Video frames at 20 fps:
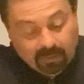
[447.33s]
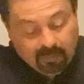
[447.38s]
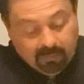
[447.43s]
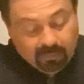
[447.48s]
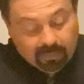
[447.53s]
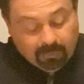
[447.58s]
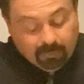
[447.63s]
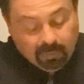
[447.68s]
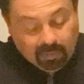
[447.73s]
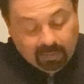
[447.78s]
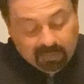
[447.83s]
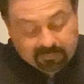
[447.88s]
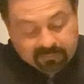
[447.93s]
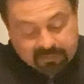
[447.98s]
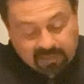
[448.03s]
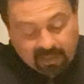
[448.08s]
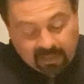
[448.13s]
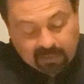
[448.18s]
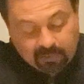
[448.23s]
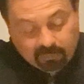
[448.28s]
the blood of
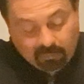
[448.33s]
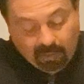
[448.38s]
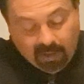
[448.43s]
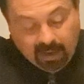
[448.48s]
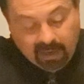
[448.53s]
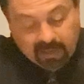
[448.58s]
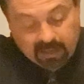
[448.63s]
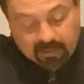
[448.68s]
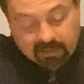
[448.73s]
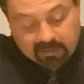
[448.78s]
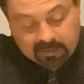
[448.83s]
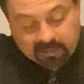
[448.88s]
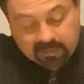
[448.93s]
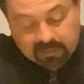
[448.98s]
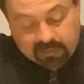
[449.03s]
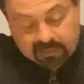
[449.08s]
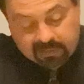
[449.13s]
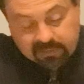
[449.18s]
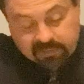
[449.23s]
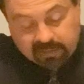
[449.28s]
Zachariah,
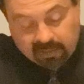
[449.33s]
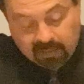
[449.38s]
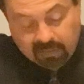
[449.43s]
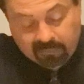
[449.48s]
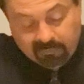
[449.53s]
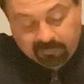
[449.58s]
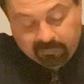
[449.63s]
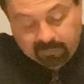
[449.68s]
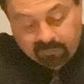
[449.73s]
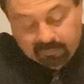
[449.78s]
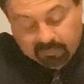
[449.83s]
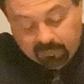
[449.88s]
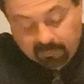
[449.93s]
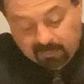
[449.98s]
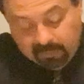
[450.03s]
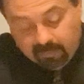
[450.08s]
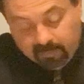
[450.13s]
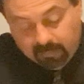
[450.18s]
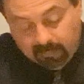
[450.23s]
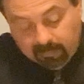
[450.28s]
son of
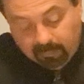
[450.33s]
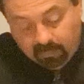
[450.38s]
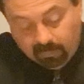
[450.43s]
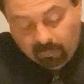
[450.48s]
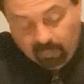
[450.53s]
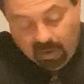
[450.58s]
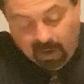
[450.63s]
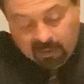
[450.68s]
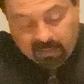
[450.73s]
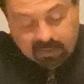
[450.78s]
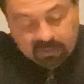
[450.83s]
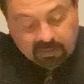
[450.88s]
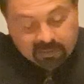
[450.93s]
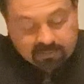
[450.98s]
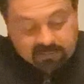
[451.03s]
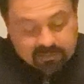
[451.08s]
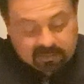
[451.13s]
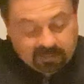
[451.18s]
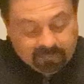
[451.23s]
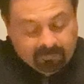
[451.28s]

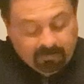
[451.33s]
Barachias,